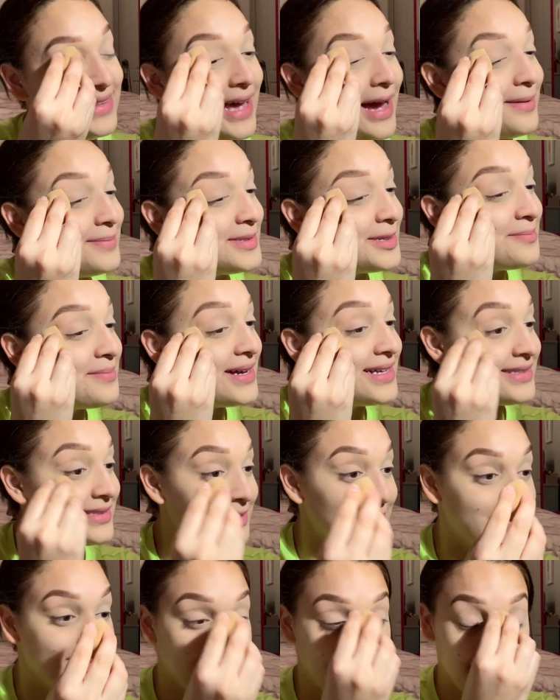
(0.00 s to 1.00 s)
typed in my
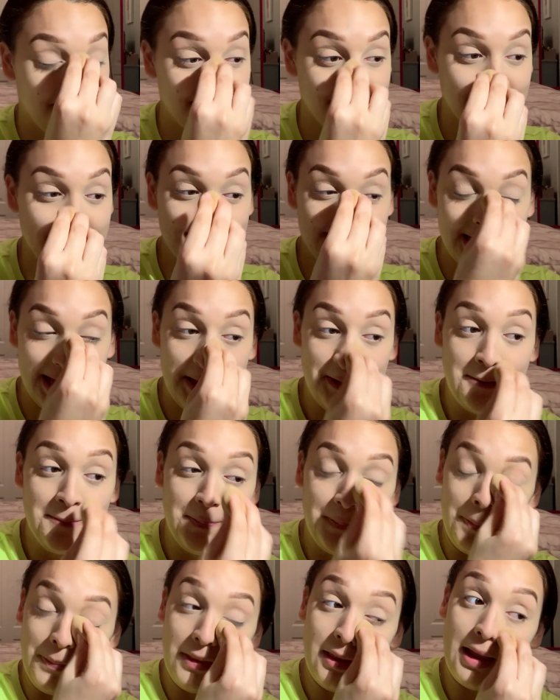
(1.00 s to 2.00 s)
symptoms,
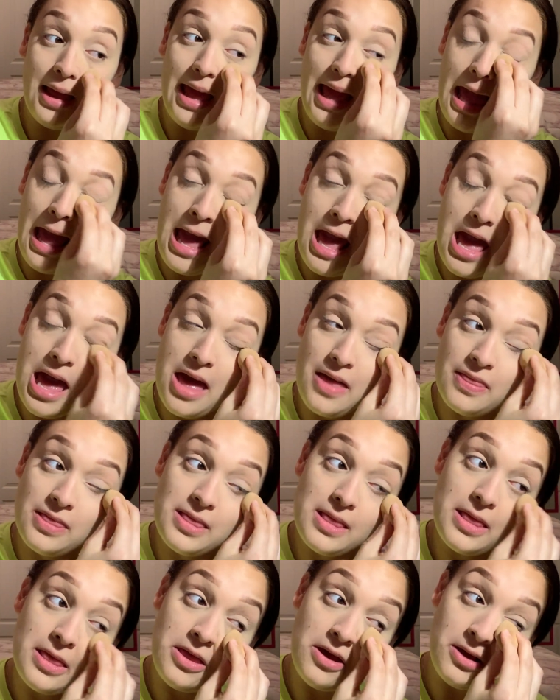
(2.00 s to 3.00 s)

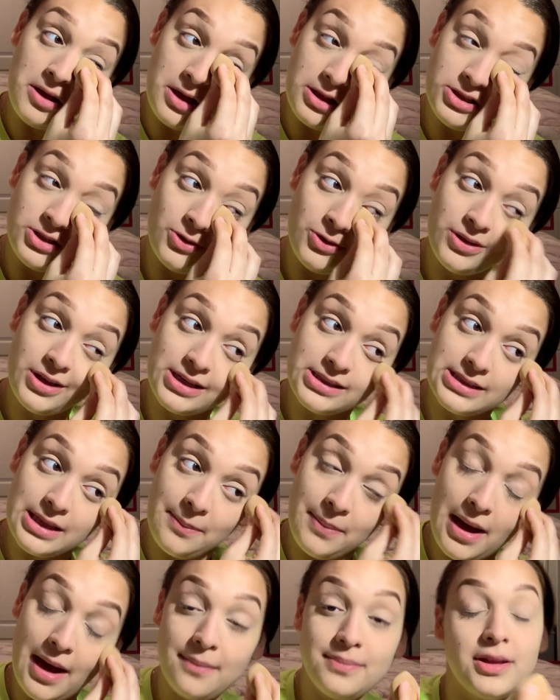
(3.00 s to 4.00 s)
and the 2 things
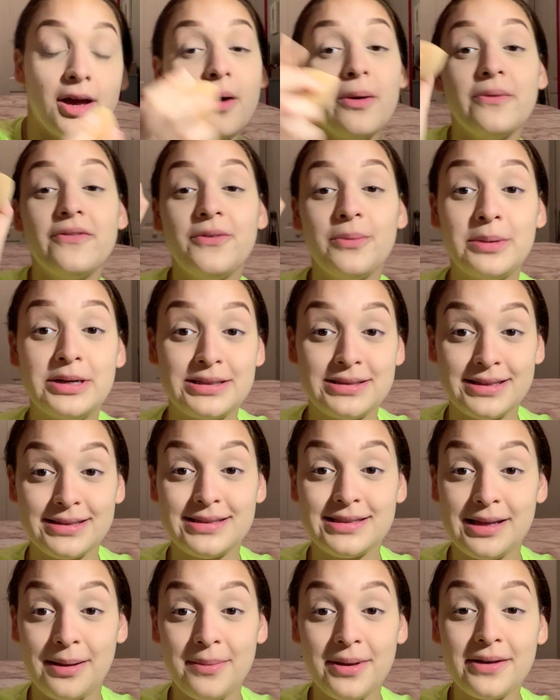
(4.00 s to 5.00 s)
that popped out was the
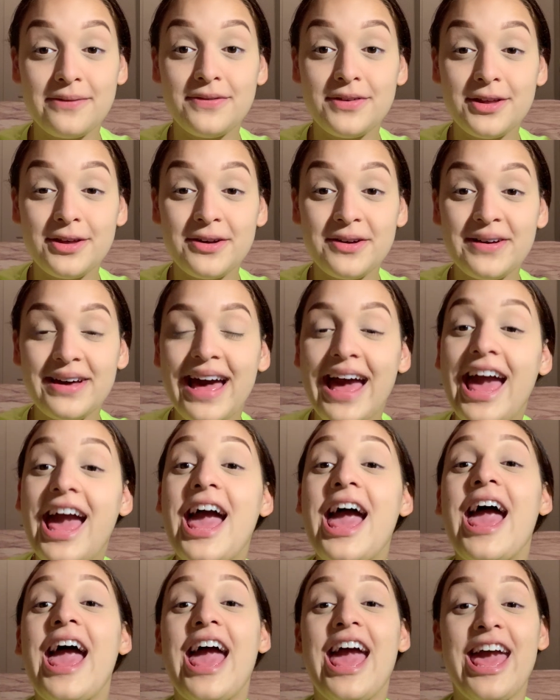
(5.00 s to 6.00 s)
stomach flu
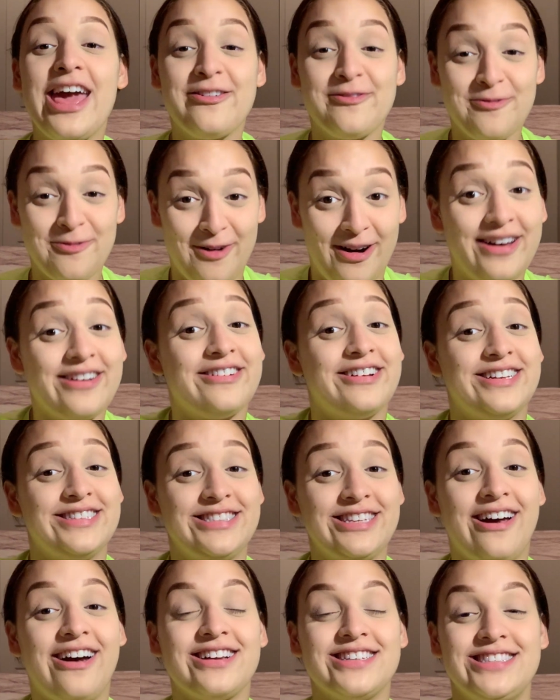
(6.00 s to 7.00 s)
and water
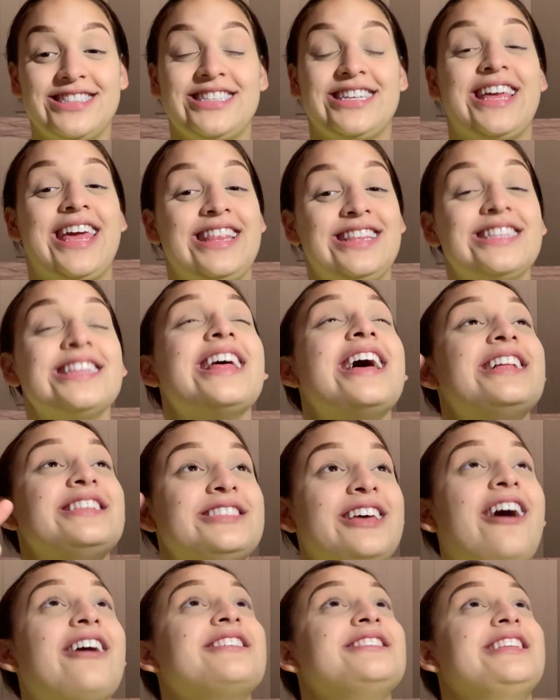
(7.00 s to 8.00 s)

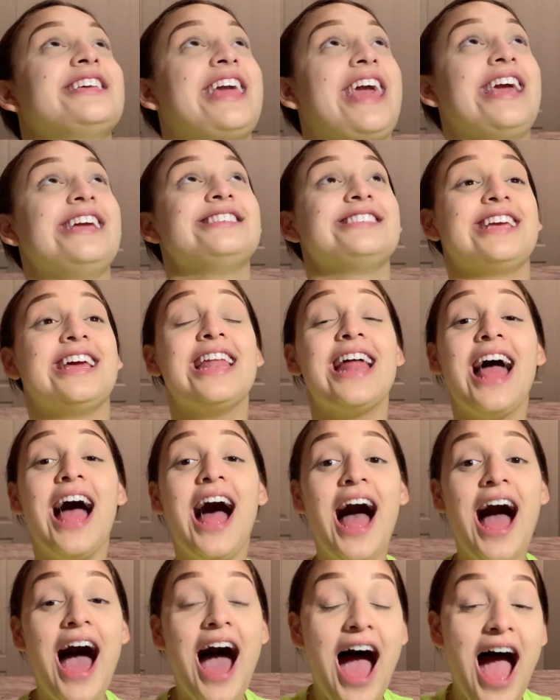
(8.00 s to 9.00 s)
intoxication.
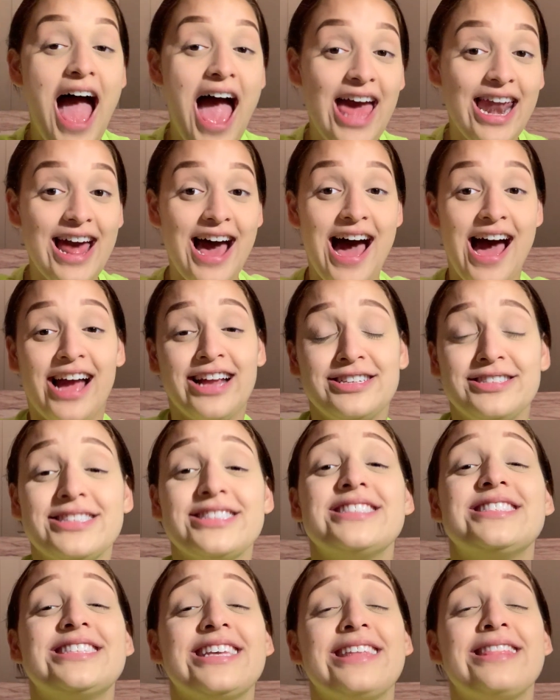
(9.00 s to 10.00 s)
And I
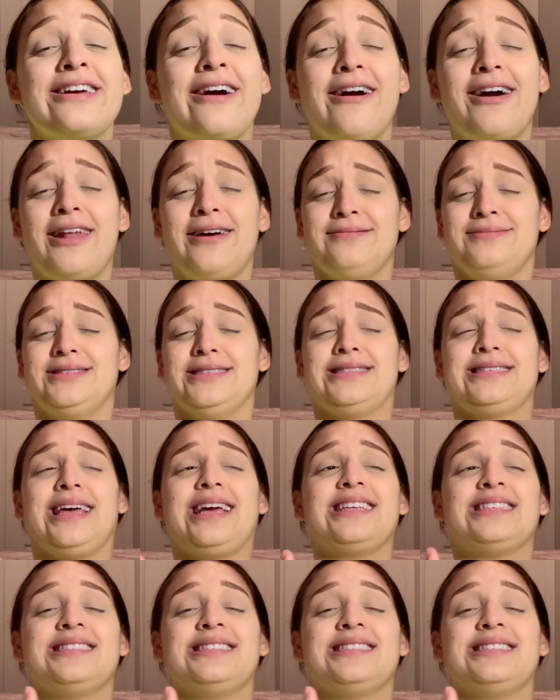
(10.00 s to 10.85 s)
just sit there and I'm just like